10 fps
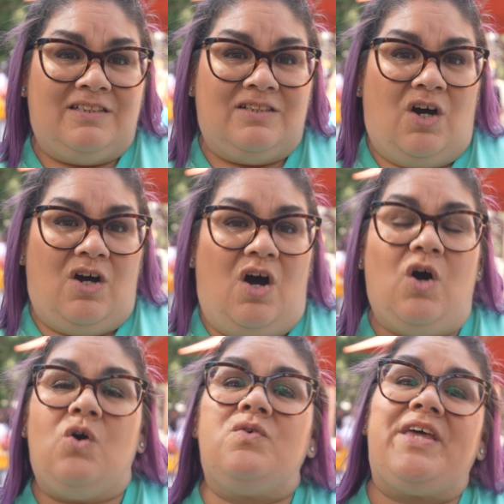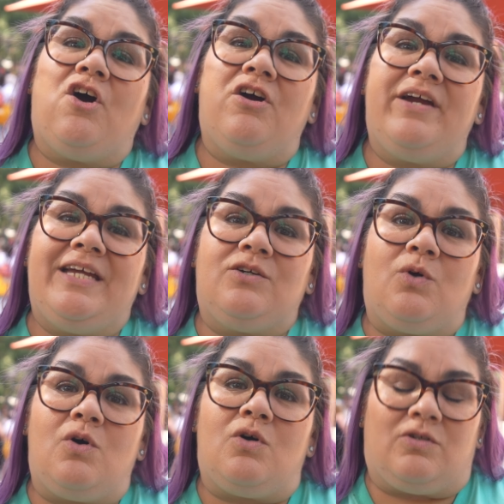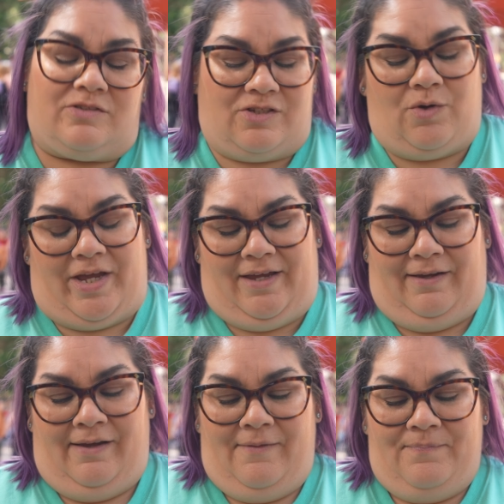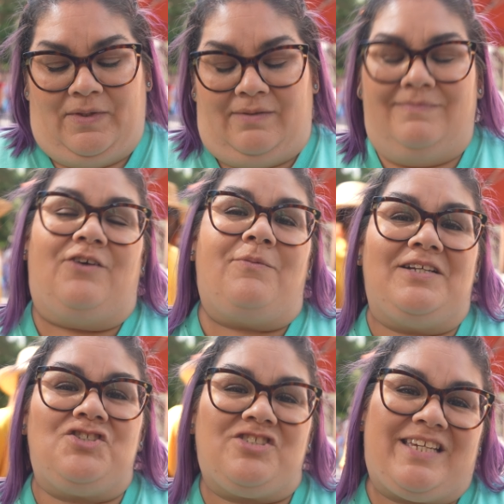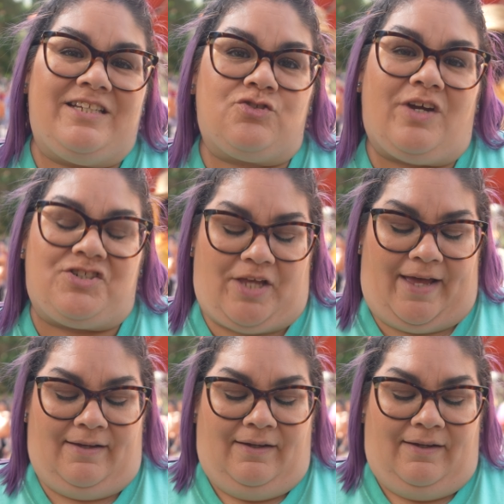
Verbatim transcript: rolls. Oh, they are egg rolls. Okay, never mind. Just kidding. Scratch that.